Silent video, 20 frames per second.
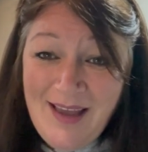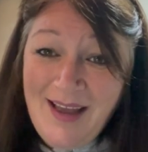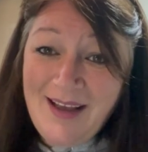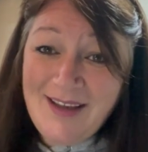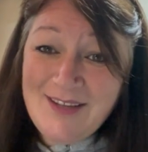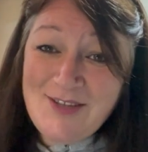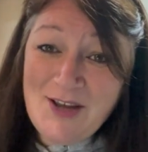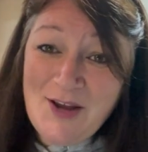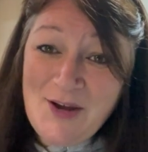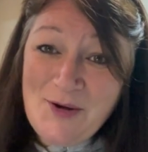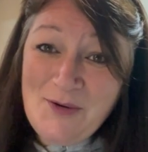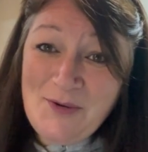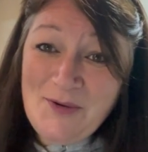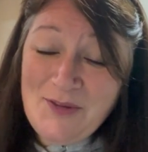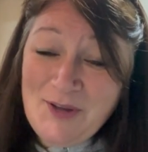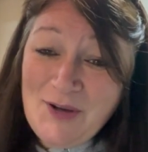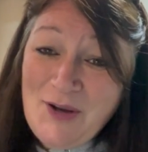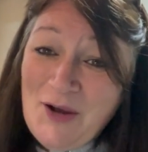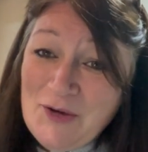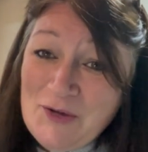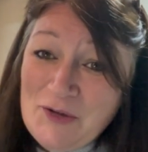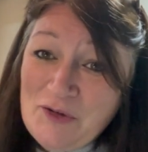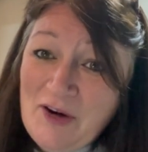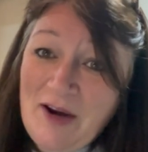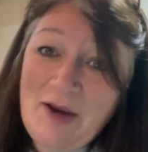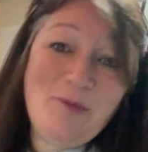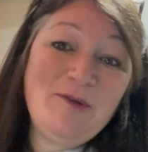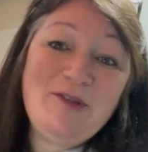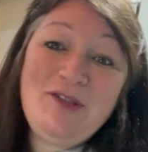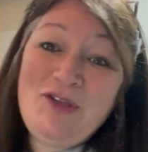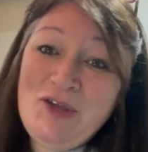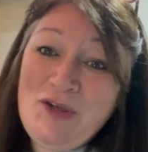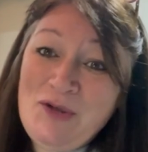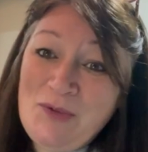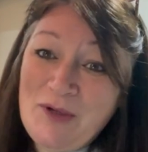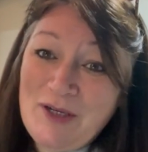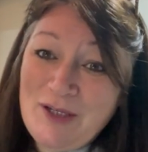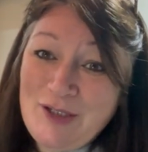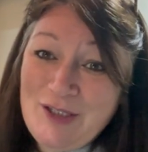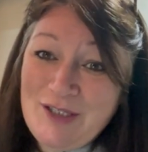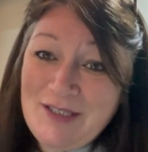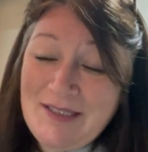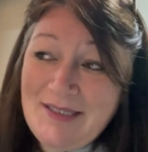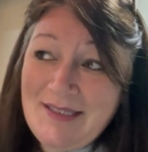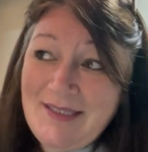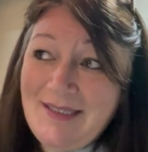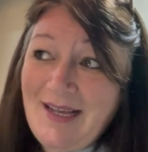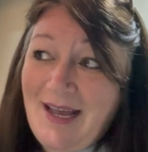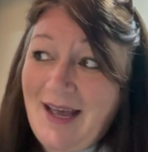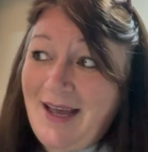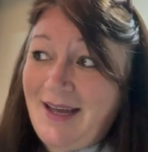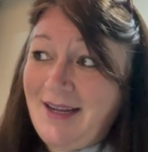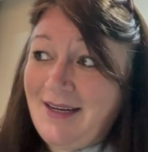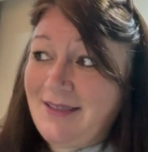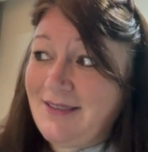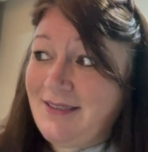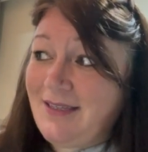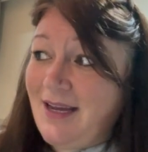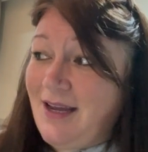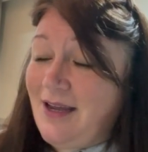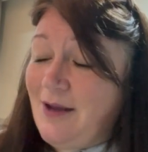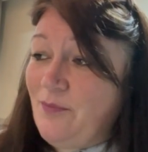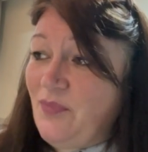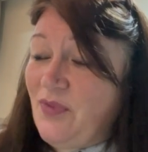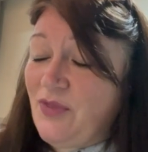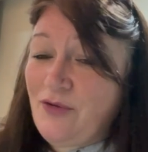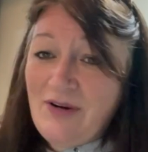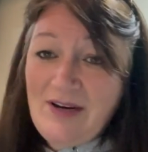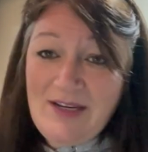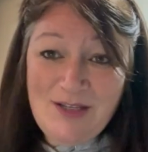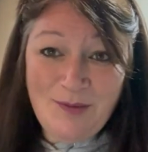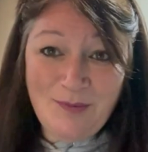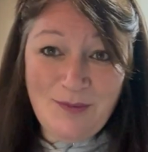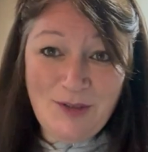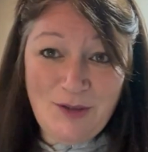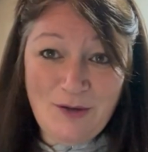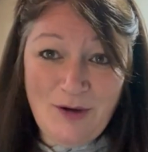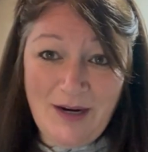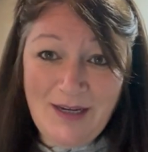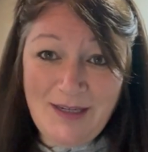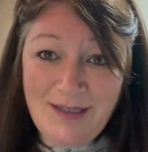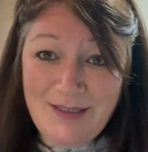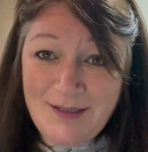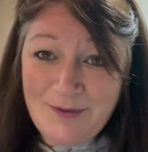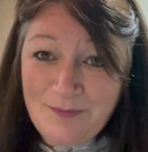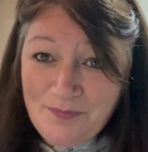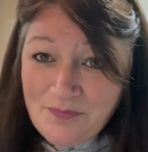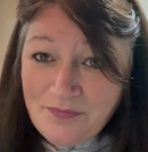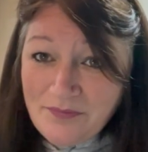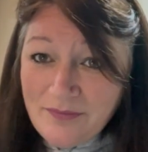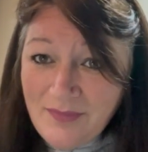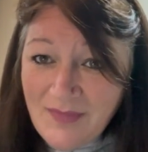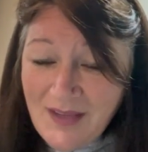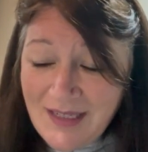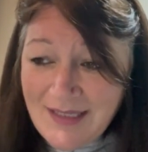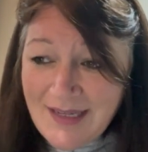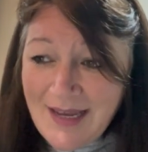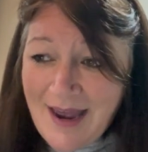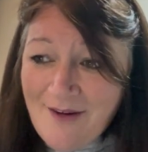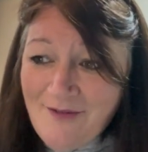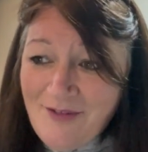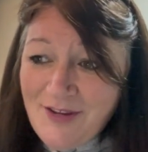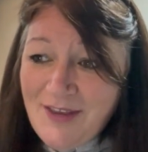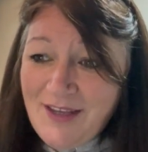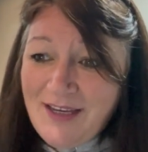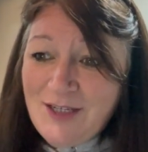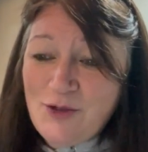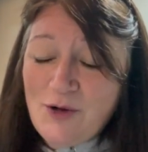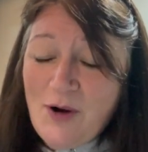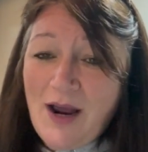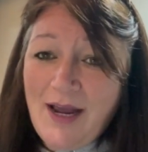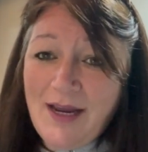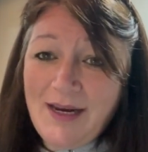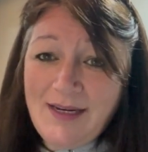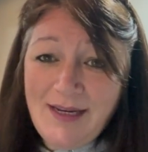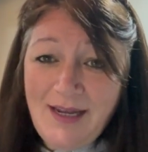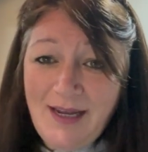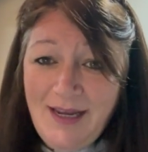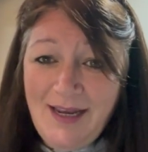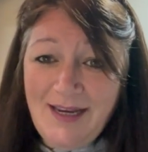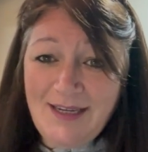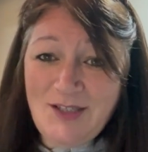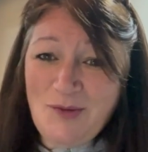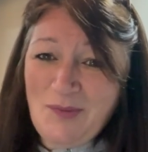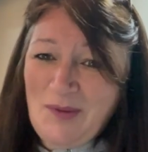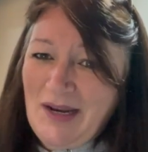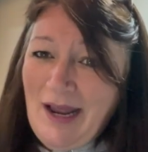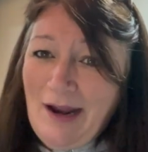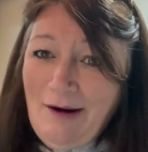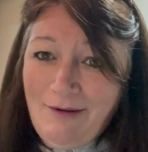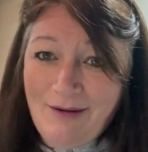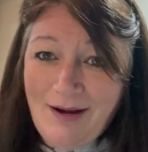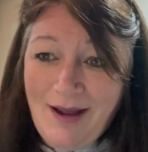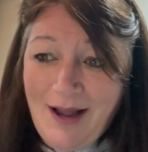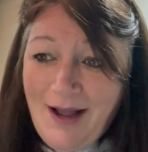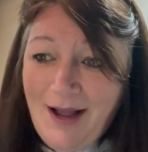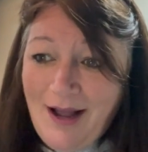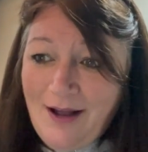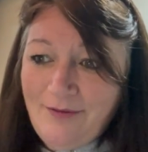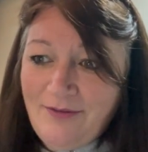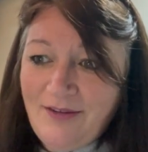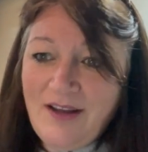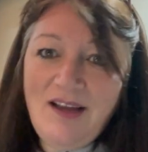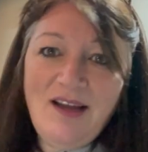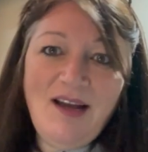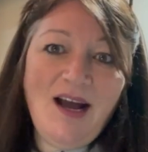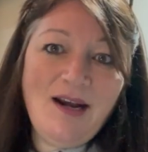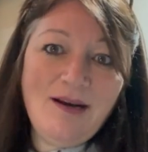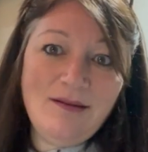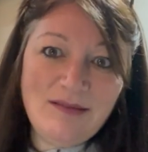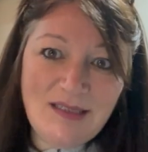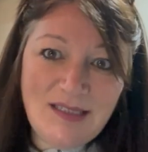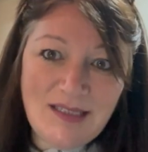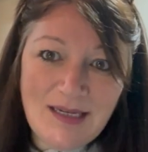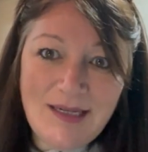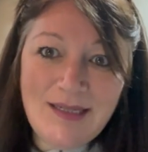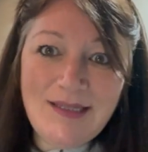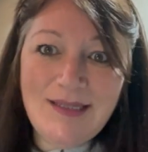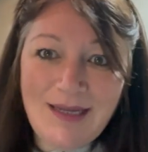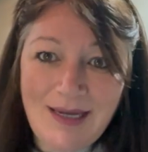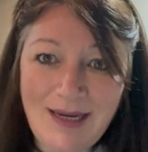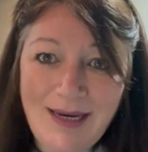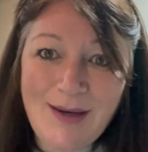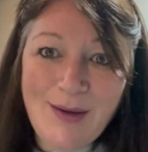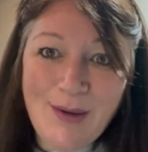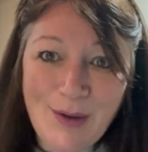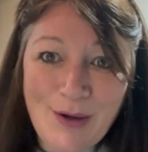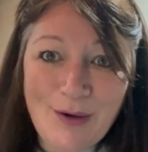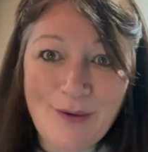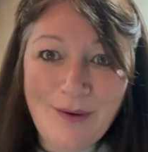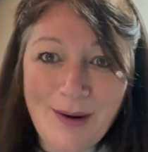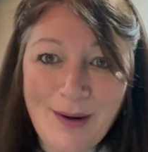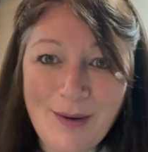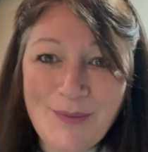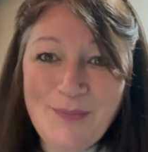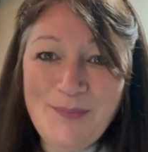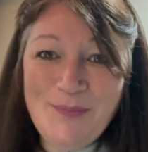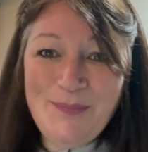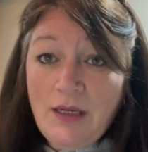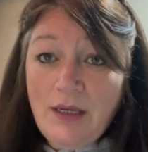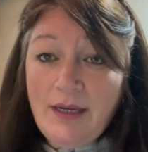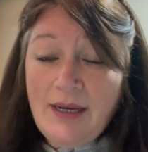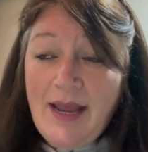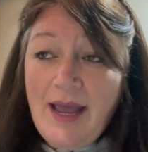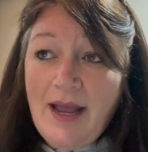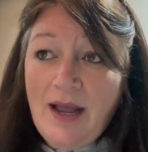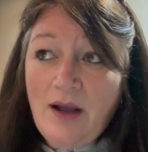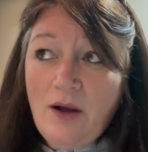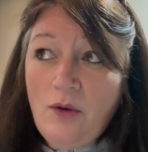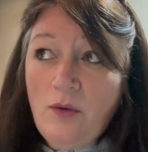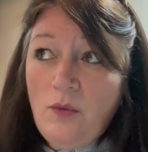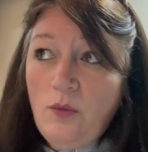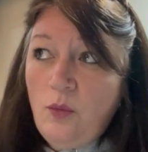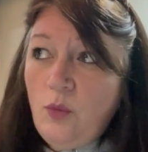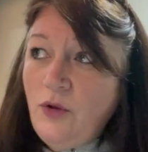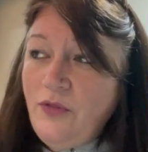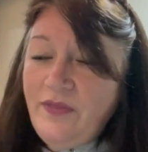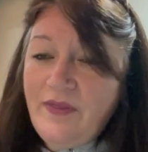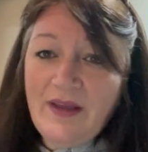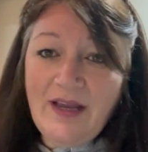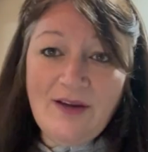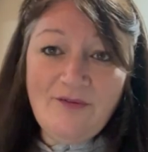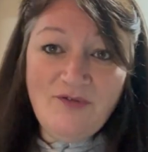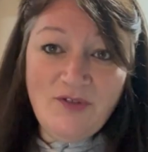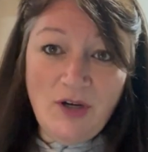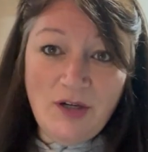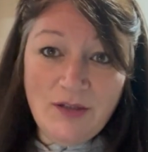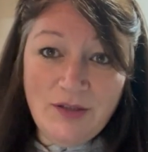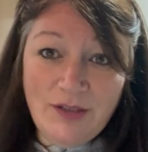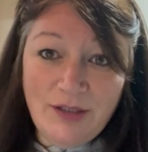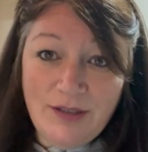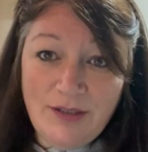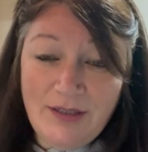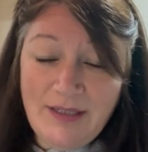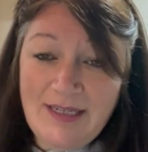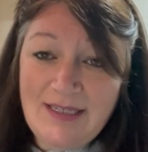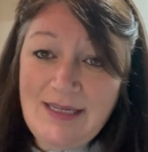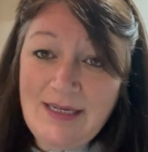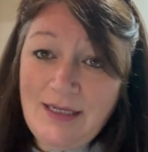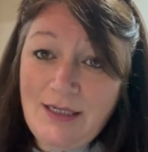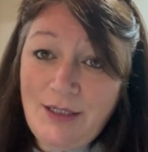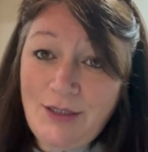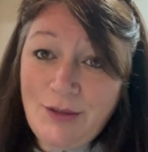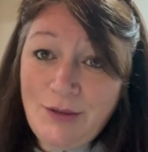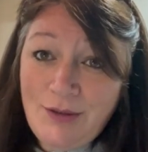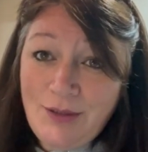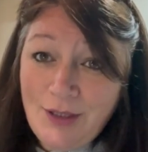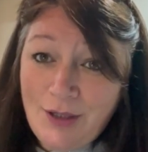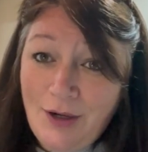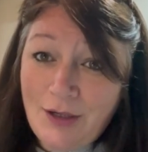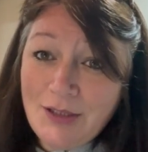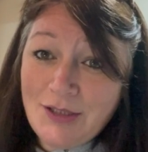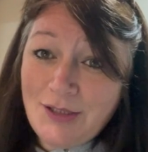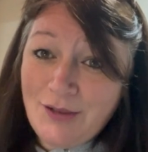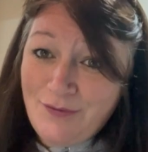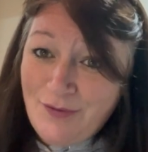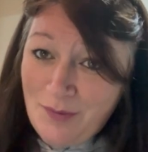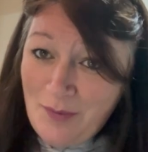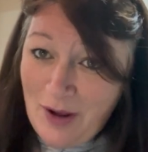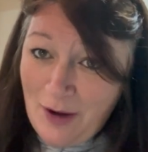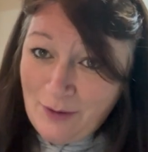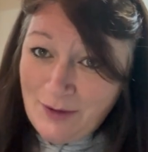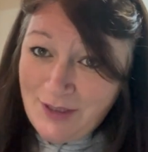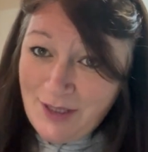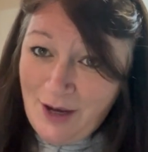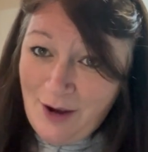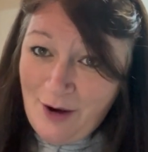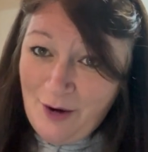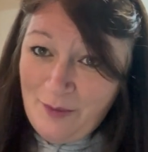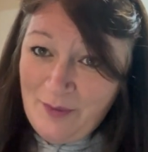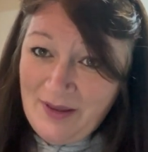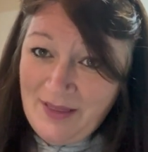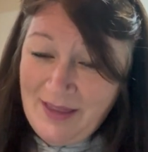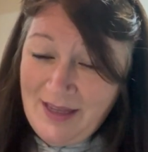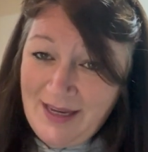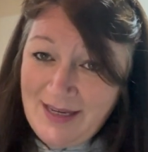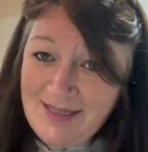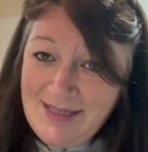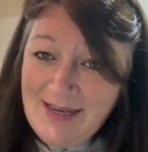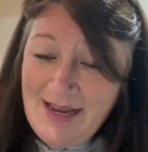So the laundrette was 2 washers and 3 tumble dryers to get everything dried. It took me an hour and a half, and it was €16. Now, one thing I've not done is include the cost of the motorhome in this.